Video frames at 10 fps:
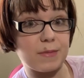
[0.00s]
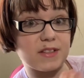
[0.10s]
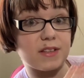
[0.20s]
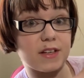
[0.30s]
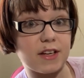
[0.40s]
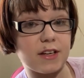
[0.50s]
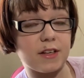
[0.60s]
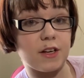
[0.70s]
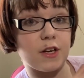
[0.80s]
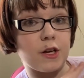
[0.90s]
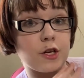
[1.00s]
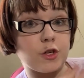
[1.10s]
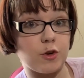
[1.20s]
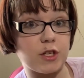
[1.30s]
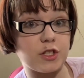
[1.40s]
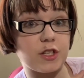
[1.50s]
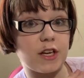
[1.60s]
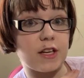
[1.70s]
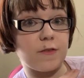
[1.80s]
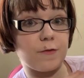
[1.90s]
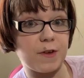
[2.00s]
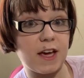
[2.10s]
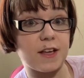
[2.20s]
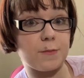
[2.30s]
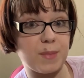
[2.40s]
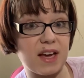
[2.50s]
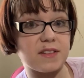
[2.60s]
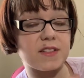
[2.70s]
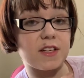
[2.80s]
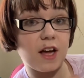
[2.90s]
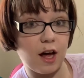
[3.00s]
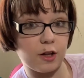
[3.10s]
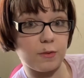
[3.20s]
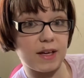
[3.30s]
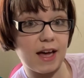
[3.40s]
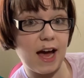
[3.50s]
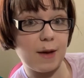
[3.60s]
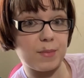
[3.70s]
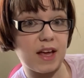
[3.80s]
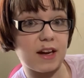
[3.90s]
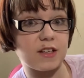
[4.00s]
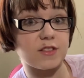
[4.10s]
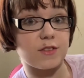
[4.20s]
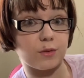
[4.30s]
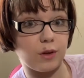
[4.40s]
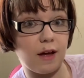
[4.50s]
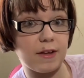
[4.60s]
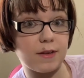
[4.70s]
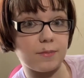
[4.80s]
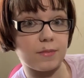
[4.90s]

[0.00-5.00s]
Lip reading: This is a good Christian faith-based coloring app and I just love it.